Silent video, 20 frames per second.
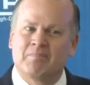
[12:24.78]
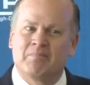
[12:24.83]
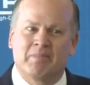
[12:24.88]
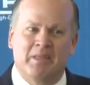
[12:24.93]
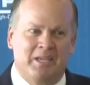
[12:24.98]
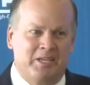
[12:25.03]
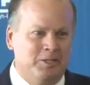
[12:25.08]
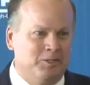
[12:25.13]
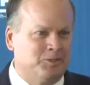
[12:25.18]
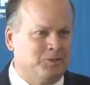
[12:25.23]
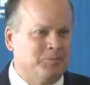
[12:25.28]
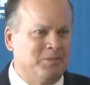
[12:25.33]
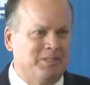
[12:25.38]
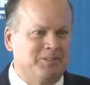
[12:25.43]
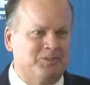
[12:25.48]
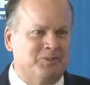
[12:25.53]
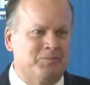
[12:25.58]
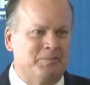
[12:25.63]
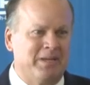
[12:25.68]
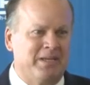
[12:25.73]
Thank you so
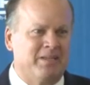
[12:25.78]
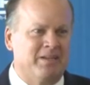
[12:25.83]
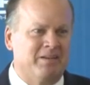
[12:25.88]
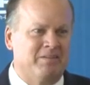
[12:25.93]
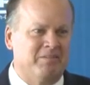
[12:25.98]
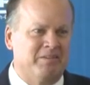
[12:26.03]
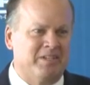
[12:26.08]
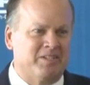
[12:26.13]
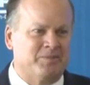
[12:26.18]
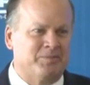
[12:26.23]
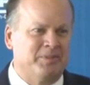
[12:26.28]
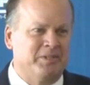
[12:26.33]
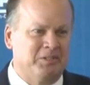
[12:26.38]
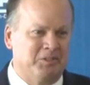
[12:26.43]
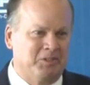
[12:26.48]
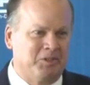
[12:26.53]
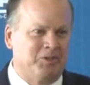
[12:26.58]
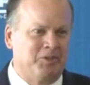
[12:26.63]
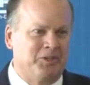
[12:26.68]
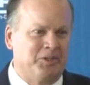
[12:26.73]
much for making an investment in
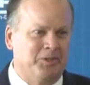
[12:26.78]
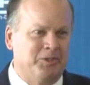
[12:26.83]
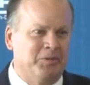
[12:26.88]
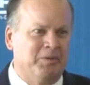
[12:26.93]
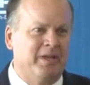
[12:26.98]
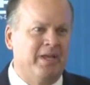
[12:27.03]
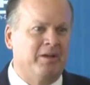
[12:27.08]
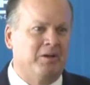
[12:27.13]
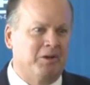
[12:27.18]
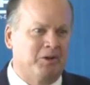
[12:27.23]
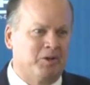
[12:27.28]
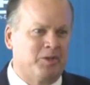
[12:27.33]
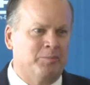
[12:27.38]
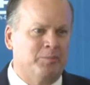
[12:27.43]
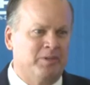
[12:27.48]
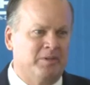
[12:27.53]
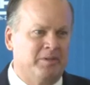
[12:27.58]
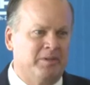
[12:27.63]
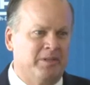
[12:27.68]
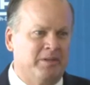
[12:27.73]
RDU and our
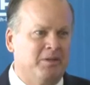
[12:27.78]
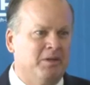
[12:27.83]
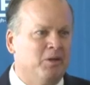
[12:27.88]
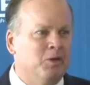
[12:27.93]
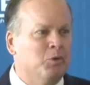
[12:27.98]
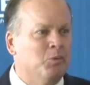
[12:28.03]
community.